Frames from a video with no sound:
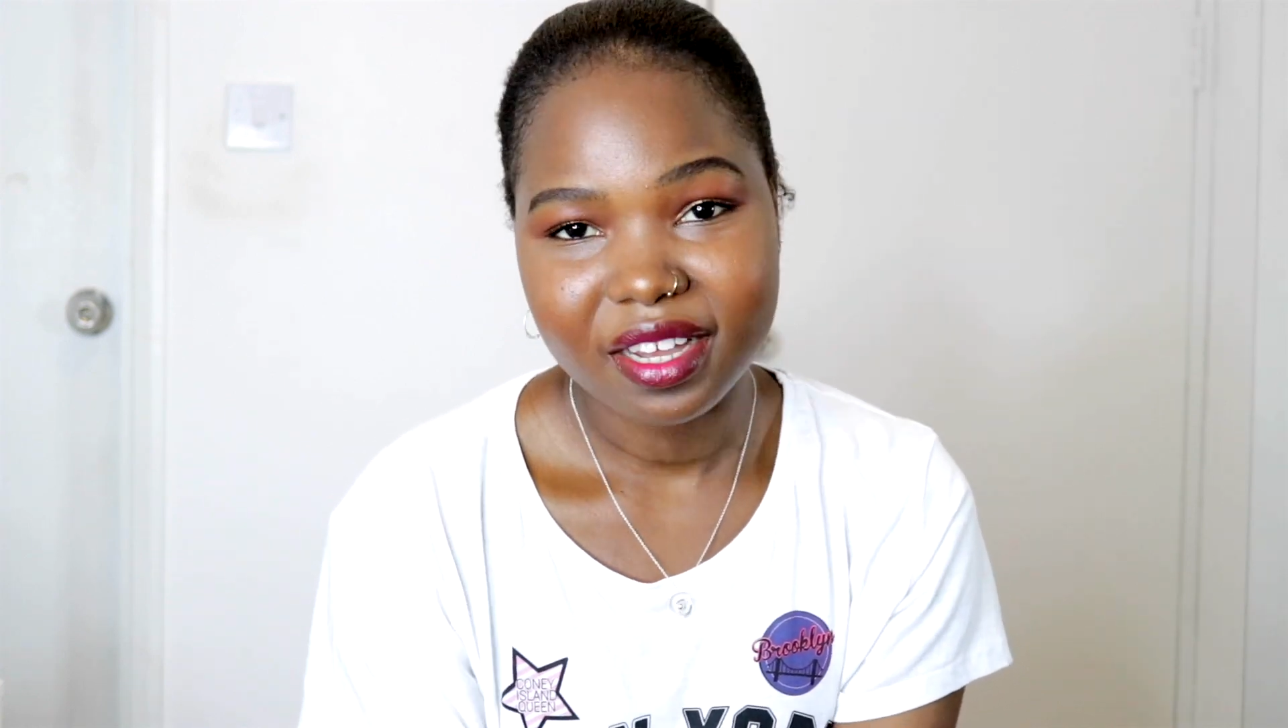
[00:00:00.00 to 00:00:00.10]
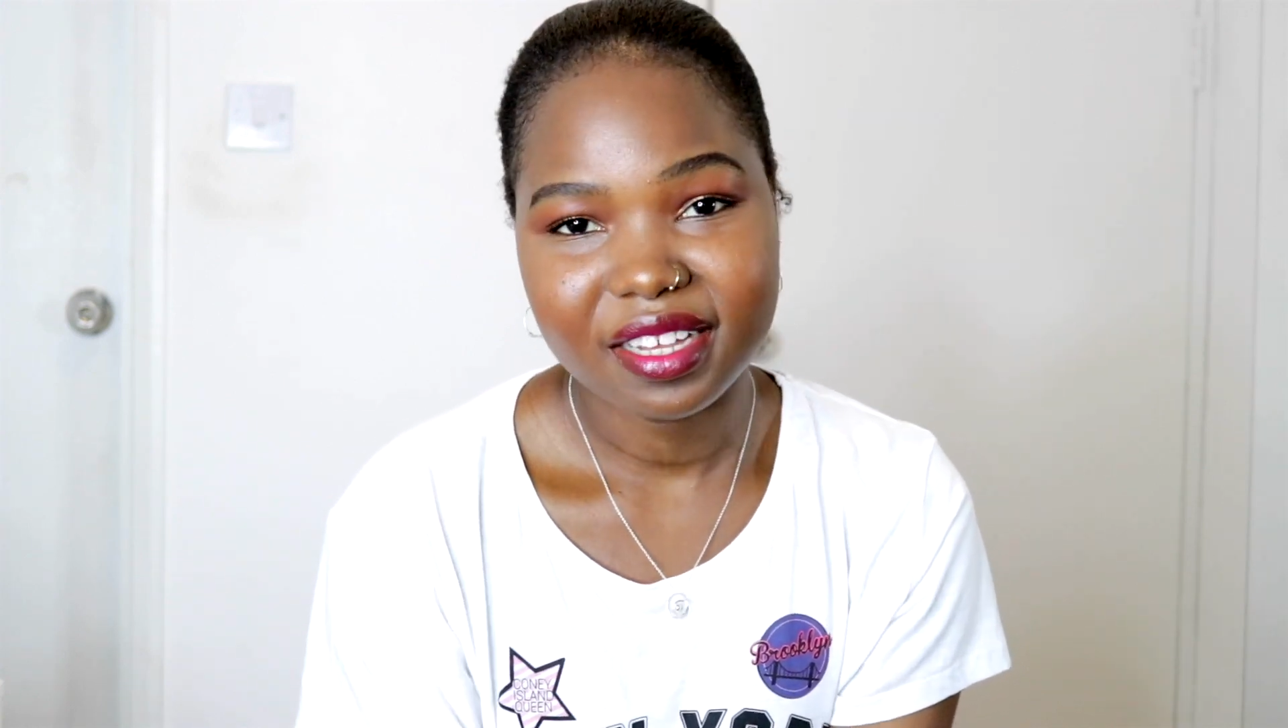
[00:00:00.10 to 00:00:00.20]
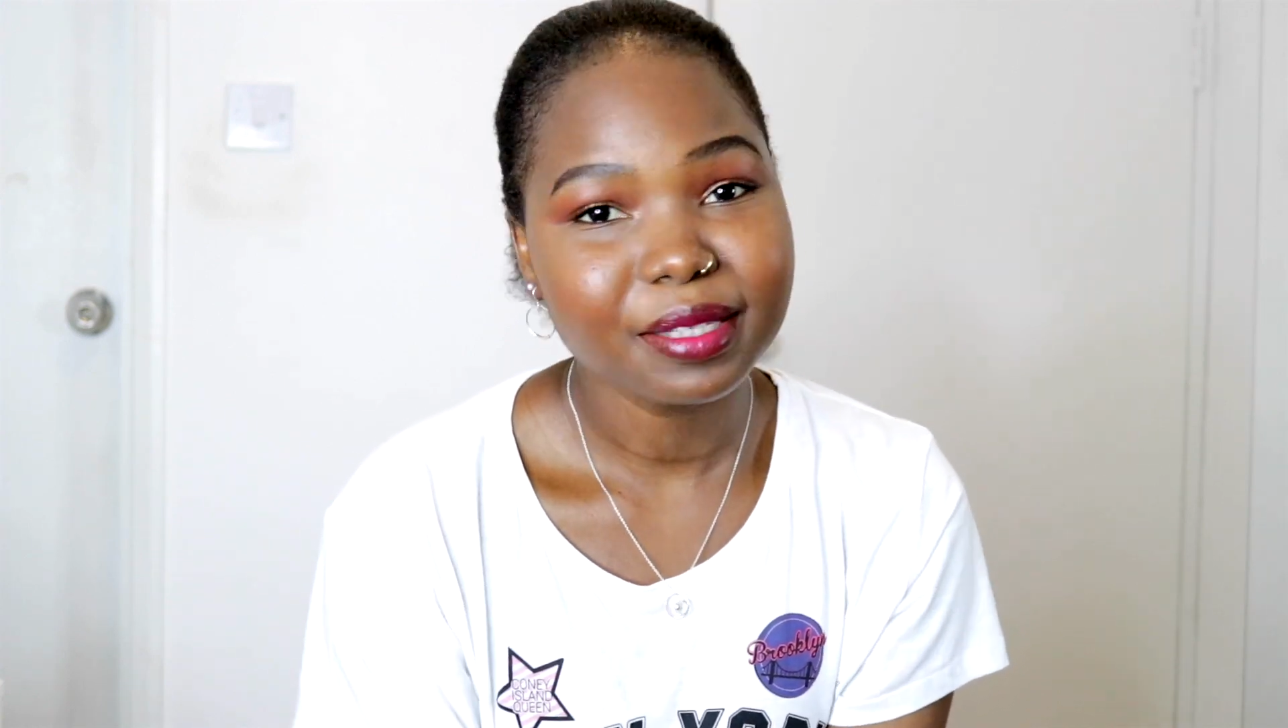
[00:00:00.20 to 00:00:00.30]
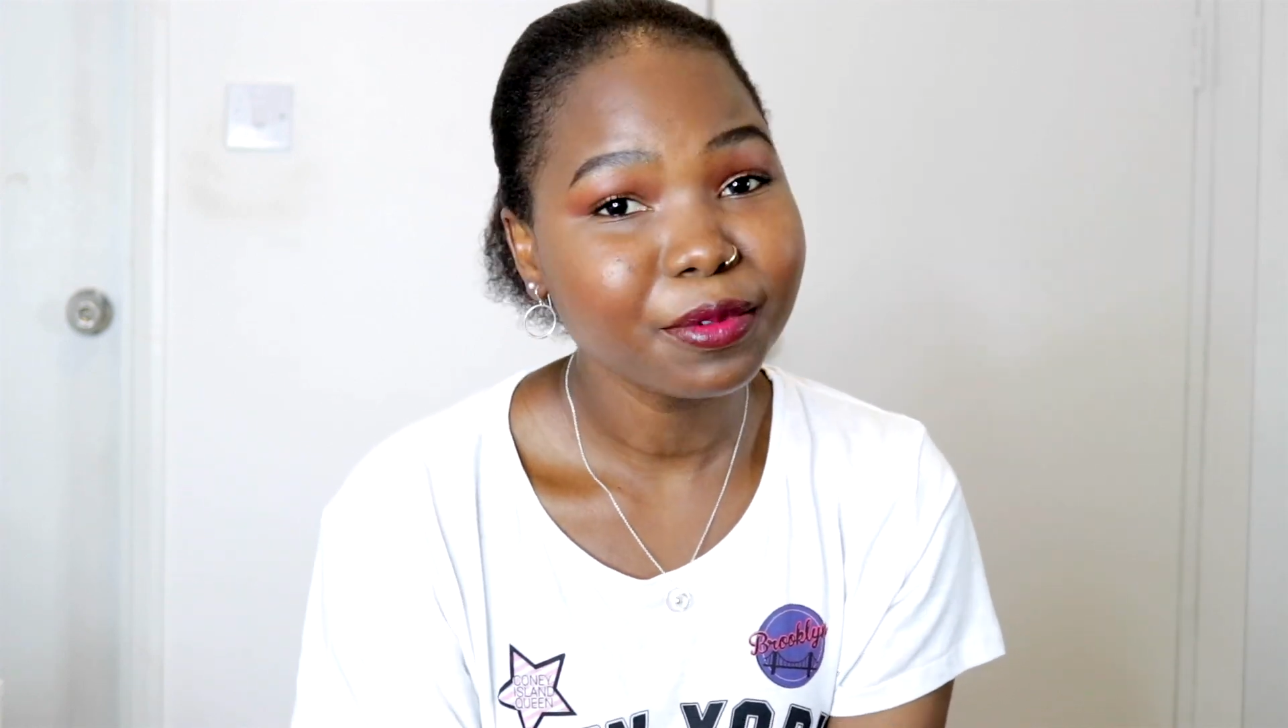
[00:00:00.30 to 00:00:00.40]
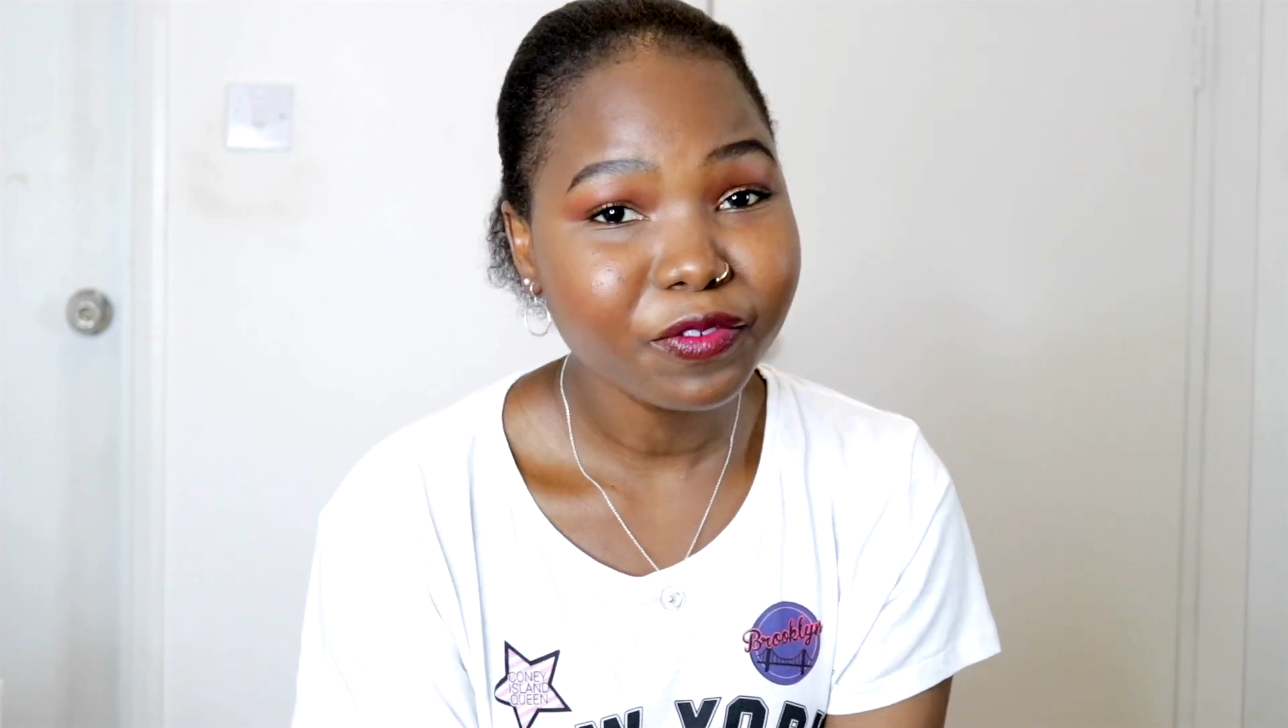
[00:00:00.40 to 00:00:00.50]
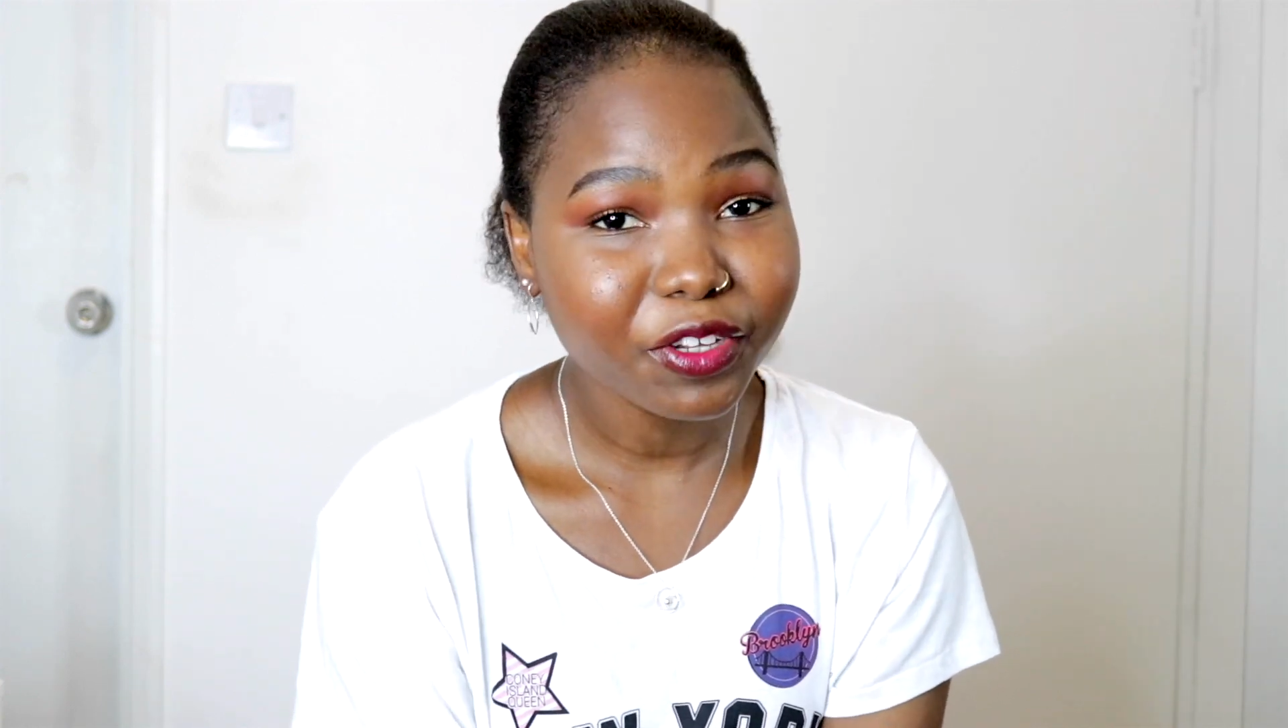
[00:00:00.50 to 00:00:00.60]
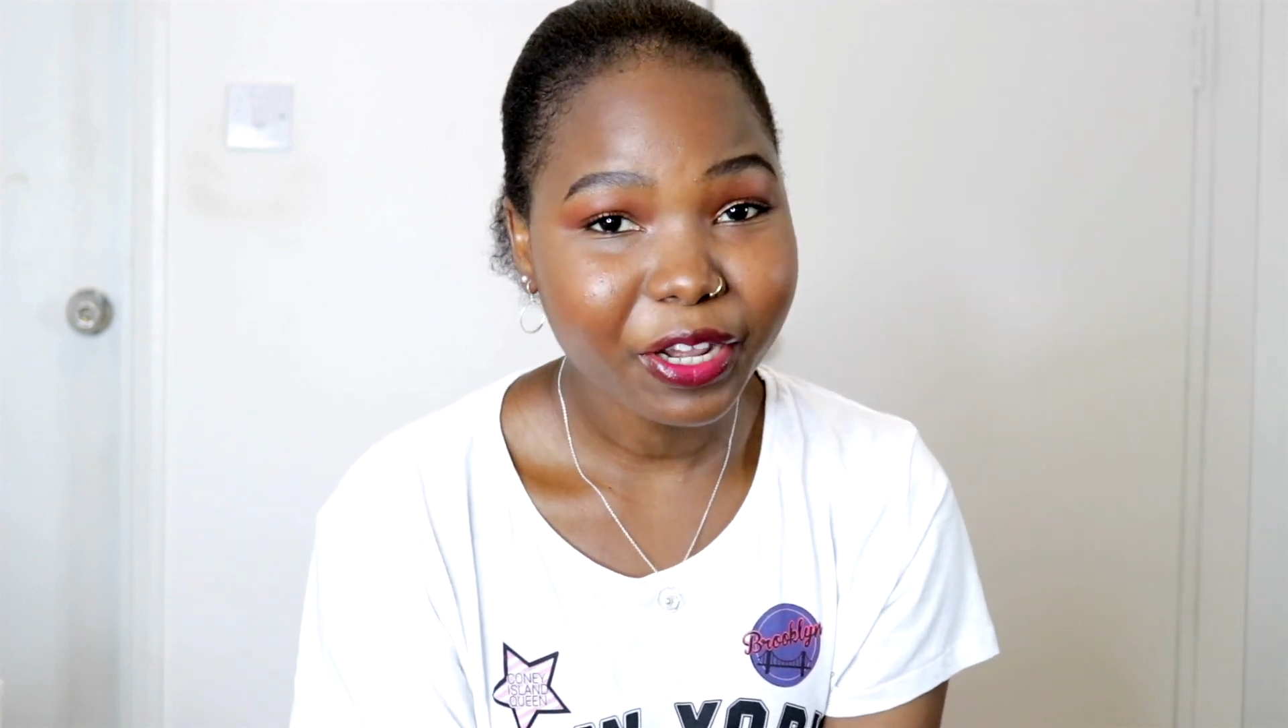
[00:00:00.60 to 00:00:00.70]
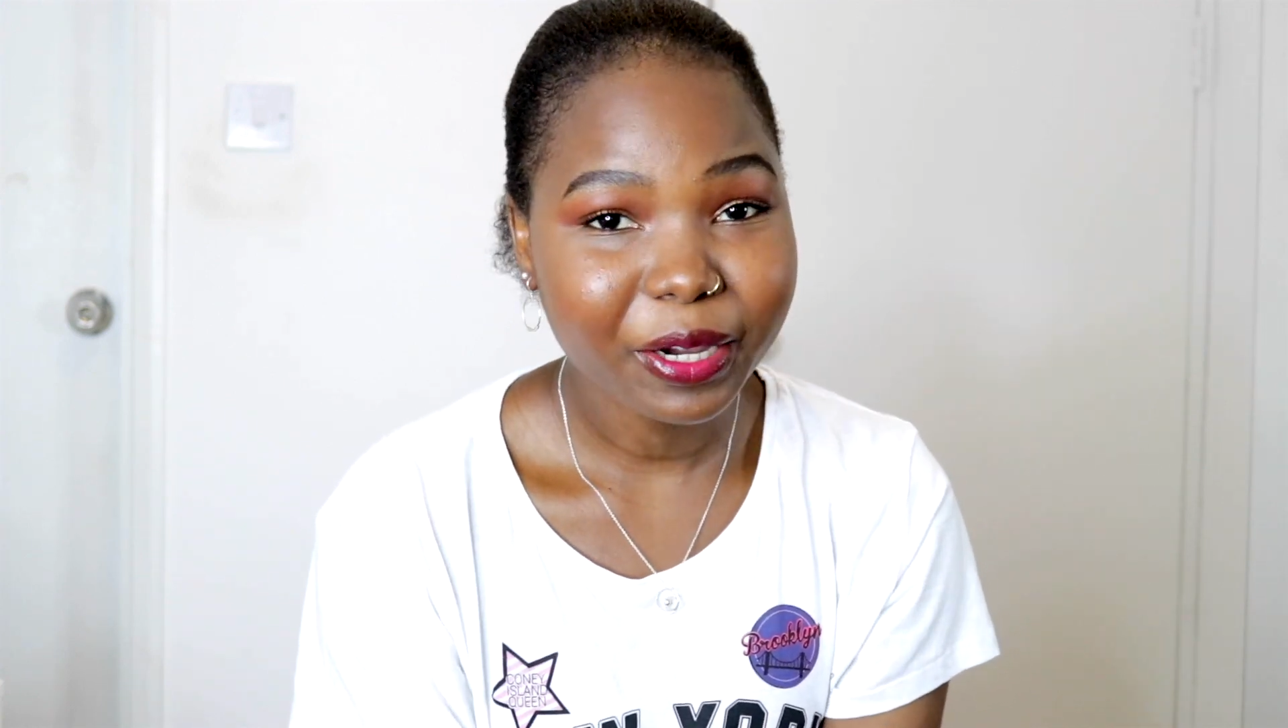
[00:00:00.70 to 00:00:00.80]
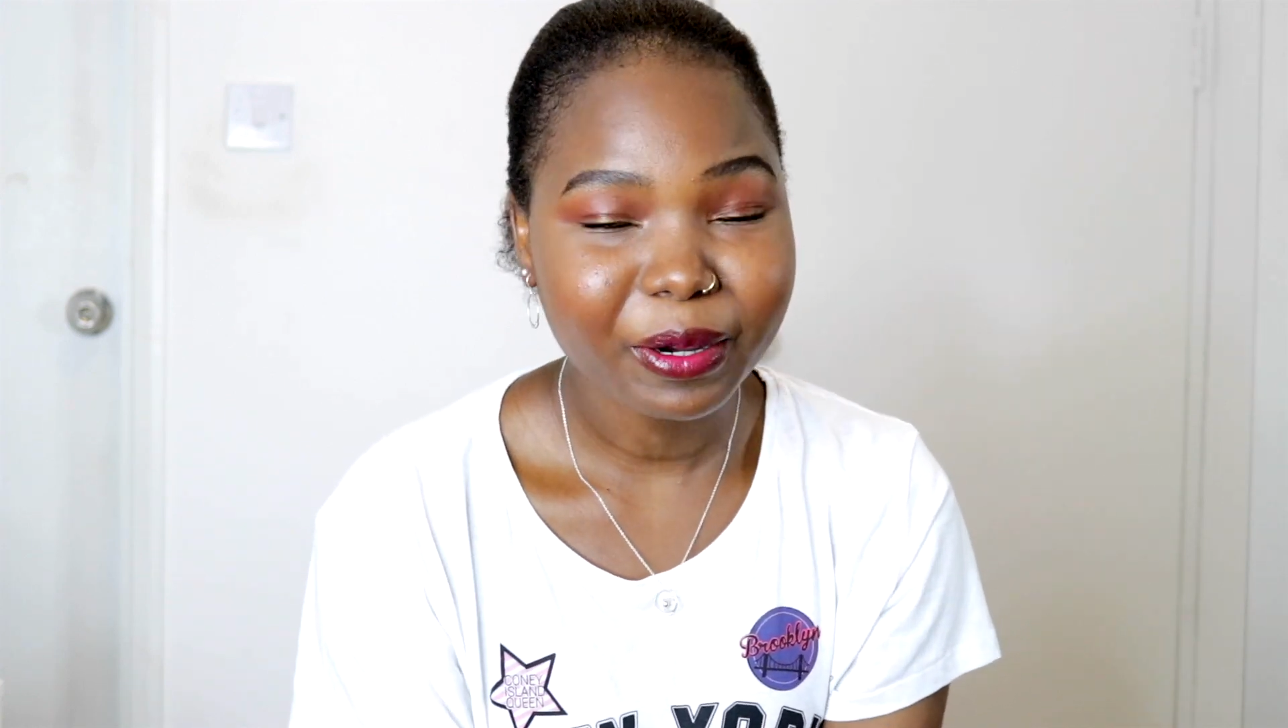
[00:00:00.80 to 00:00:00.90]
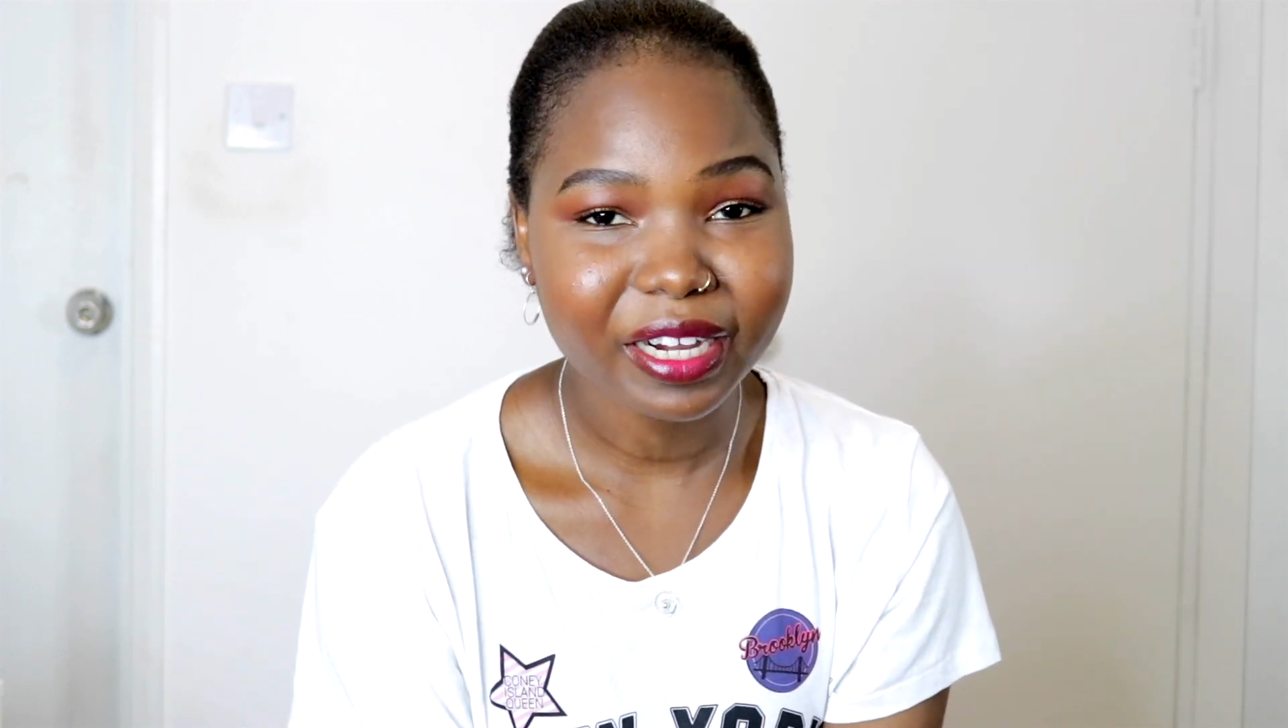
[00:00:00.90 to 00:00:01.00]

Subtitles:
As some of you know,